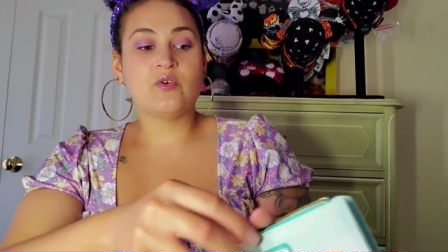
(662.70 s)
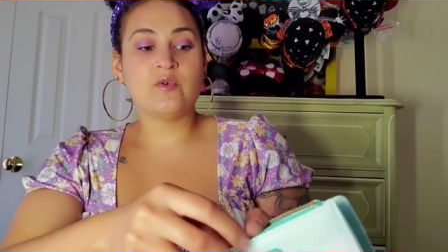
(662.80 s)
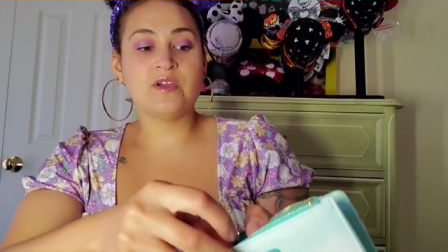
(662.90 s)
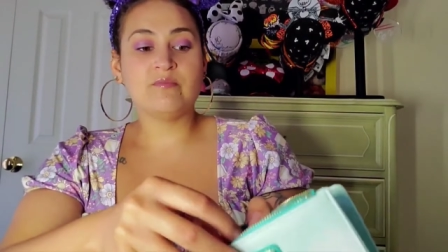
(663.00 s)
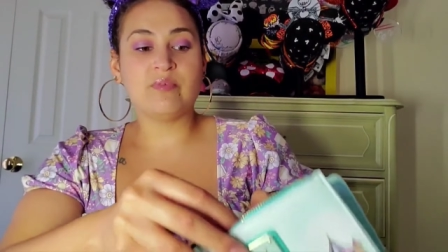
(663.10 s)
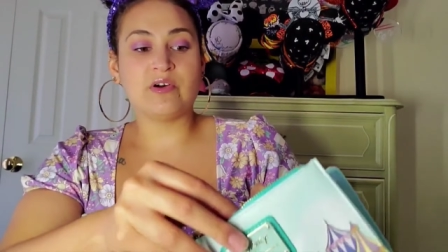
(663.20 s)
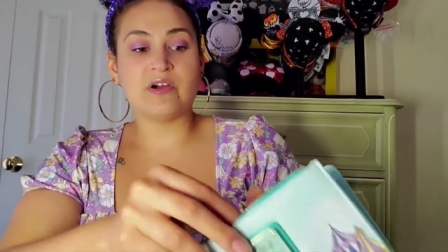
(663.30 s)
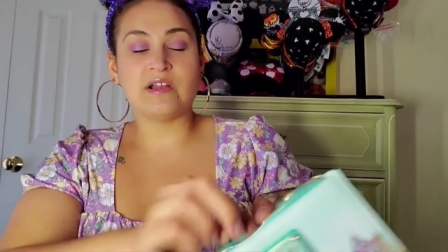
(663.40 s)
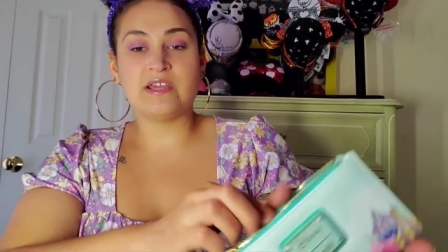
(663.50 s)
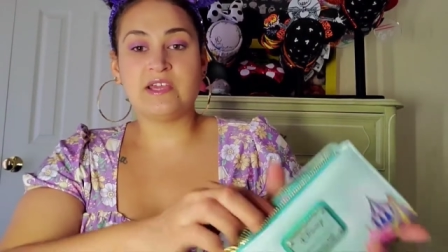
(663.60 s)
coin
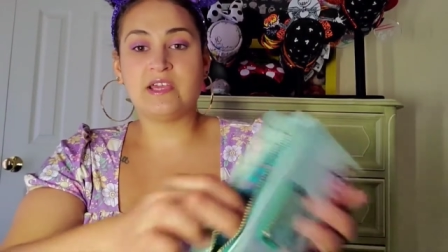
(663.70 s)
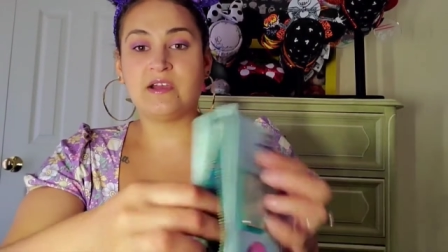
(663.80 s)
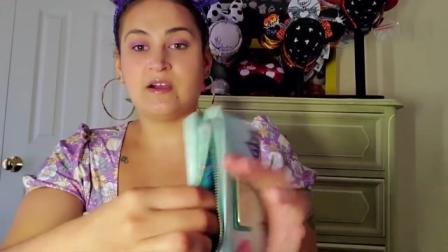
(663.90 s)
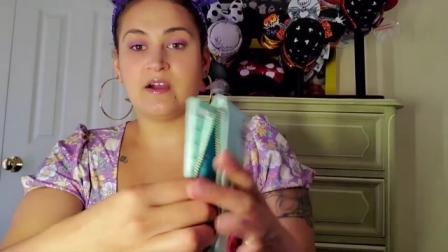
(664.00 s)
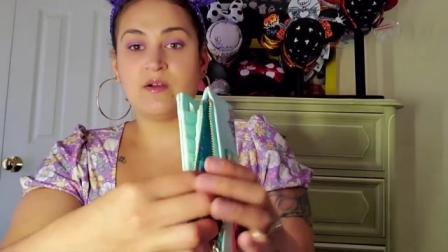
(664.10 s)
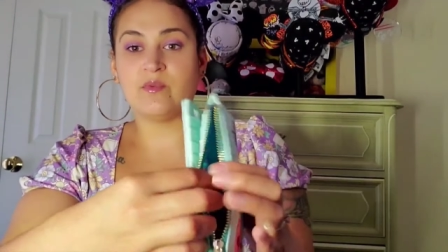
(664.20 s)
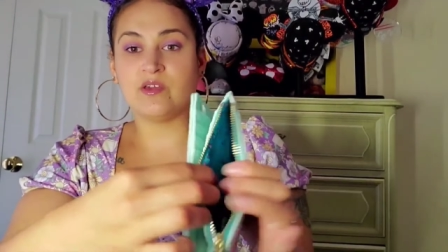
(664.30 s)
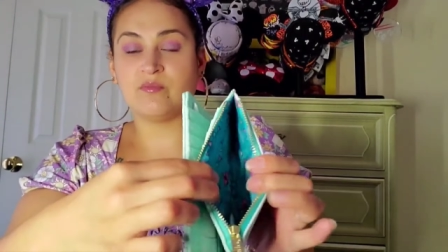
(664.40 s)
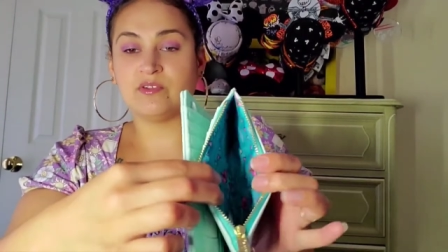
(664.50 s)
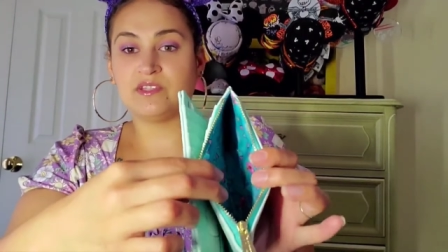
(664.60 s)
part here where you
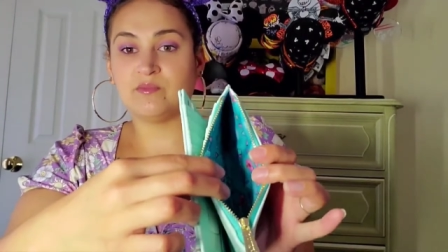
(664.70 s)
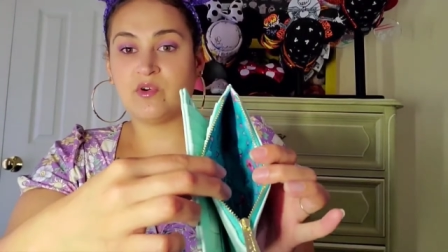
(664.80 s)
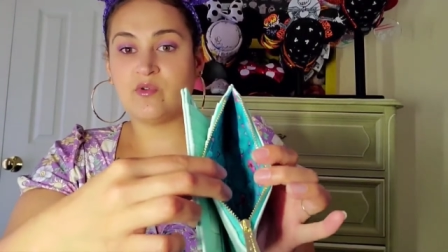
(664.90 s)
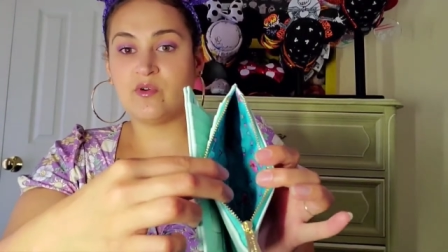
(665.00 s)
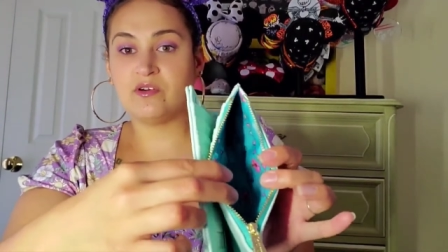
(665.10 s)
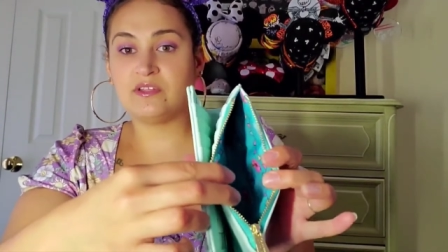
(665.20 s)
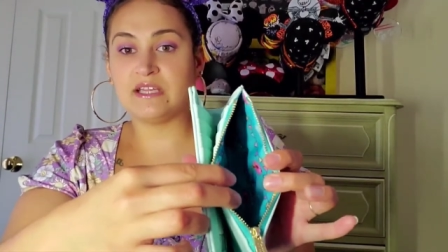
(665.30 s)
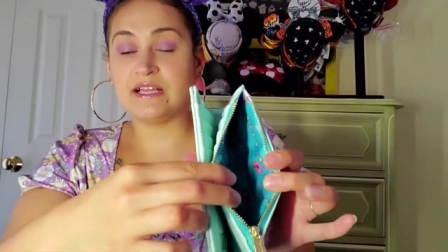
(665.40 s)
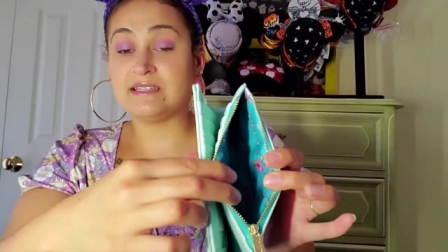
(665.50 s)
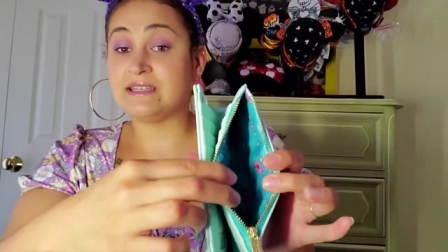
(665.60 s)
can put some coins
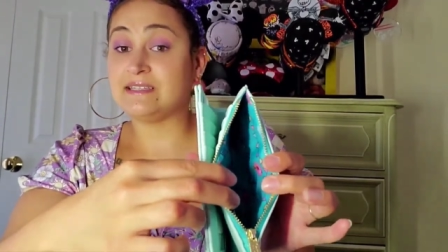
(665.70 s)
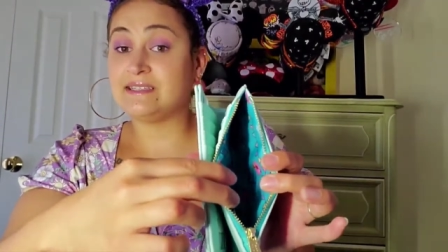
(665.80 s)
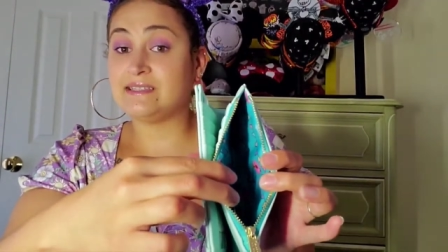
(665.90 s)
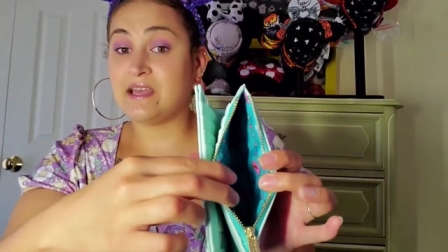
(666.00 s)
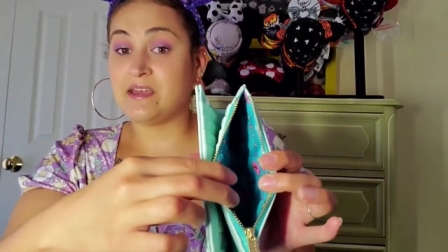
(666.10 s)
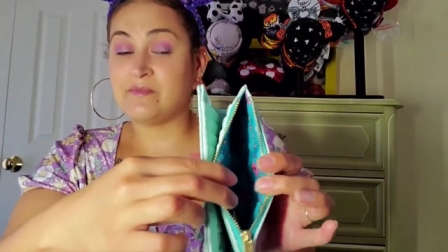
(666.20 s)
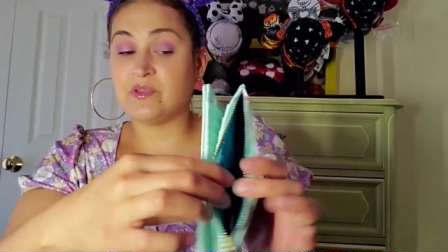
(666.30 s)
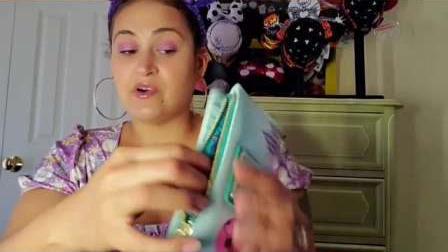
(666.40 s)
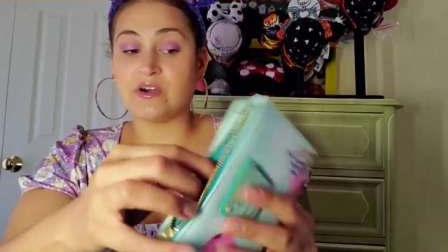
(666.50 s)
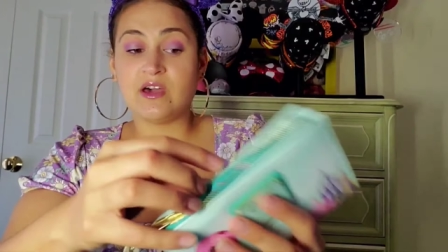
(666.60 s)
and has that same
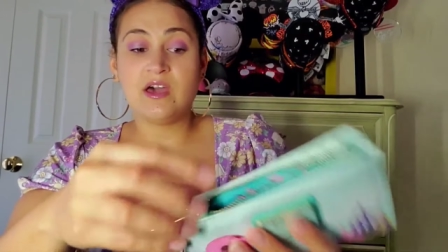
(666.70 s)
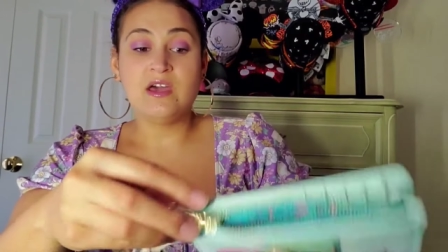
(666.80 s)
look.